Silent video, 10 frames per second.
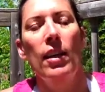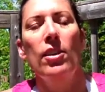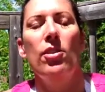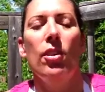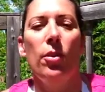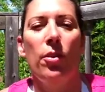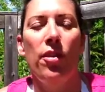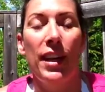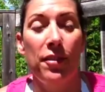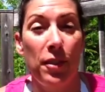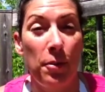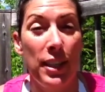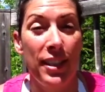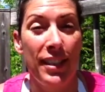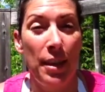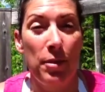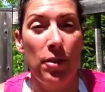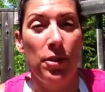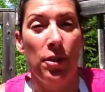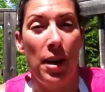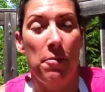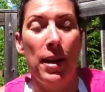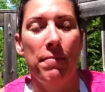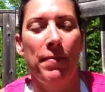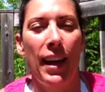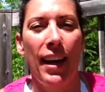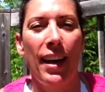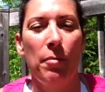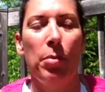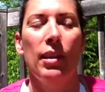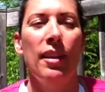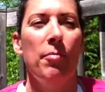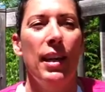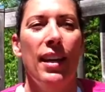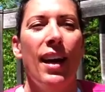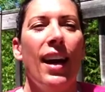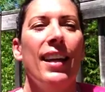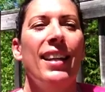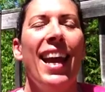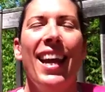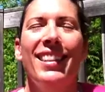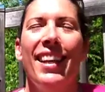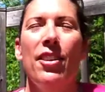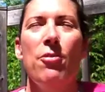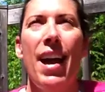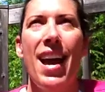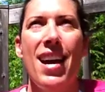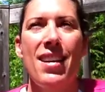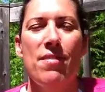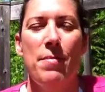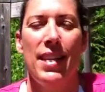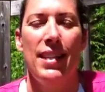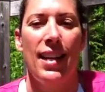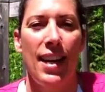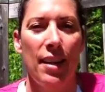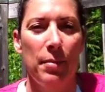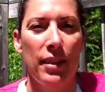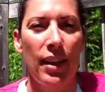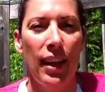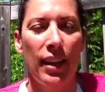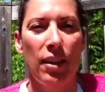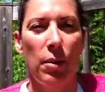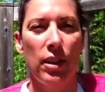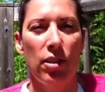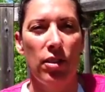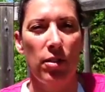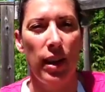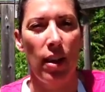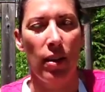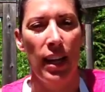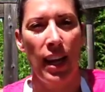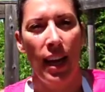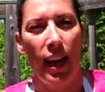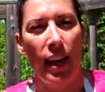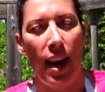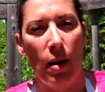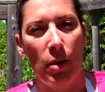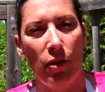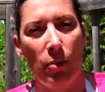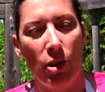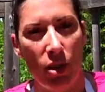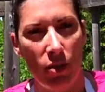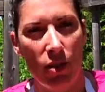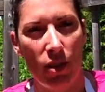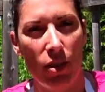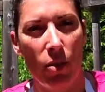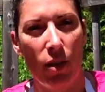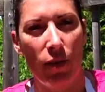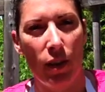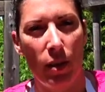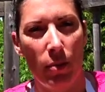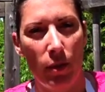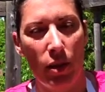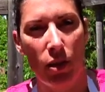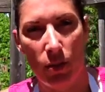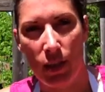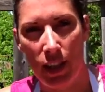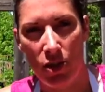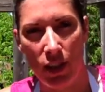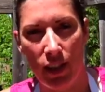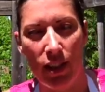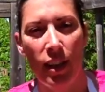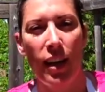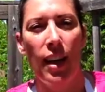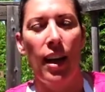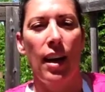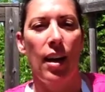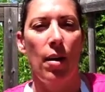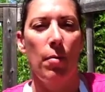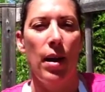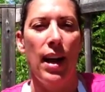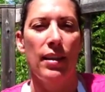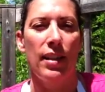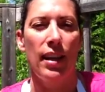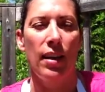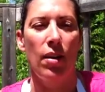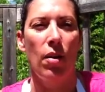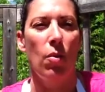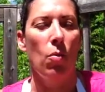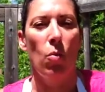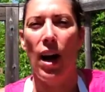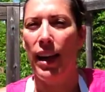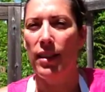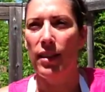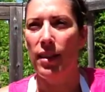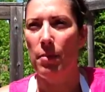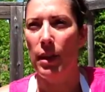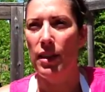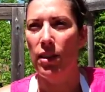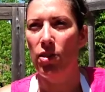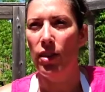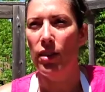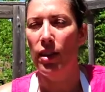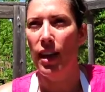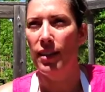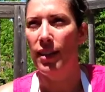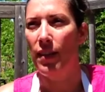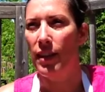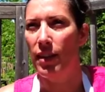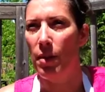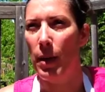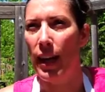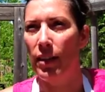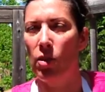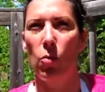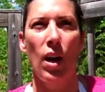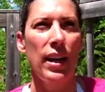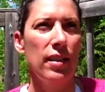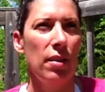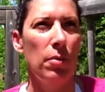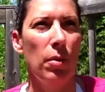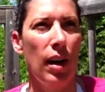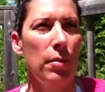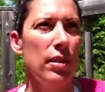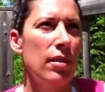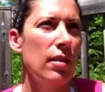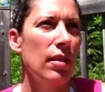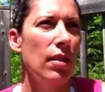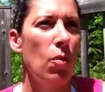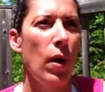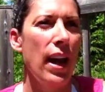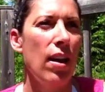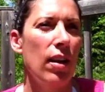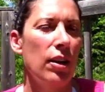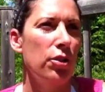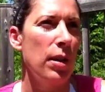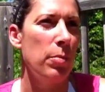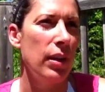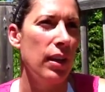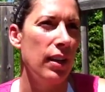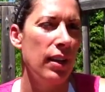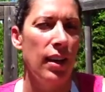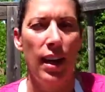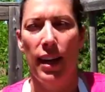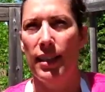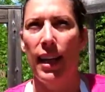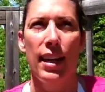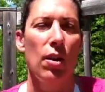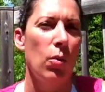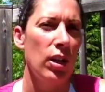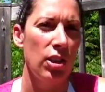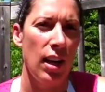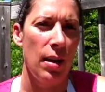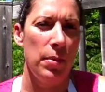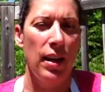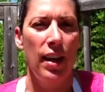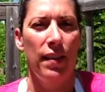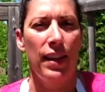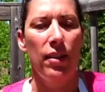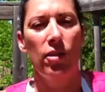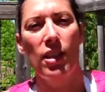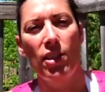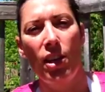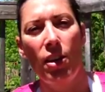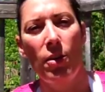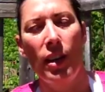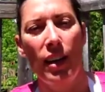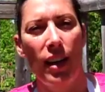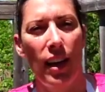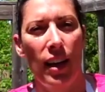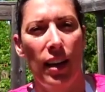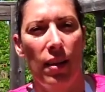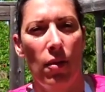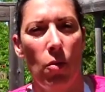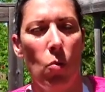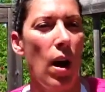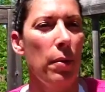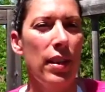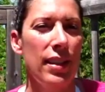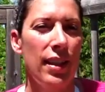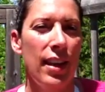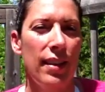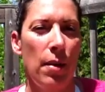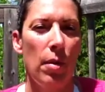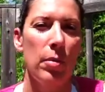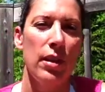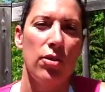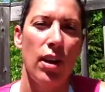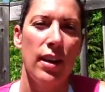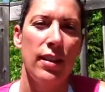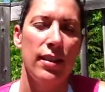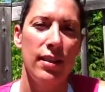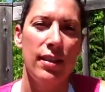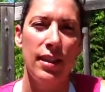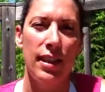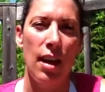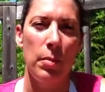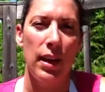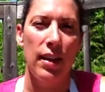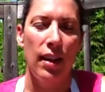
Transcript: So thanks for the question, Tammy Jo. It's a great one. And believe me, I can't tell you how many times I get questions around anatomy from students or from student teachers asking, why is it that my teacher has said this in the past? Or why is it when I was away on a trip and taking a workshop, they used this cue, and why were they saying that? What were they trying to tell me?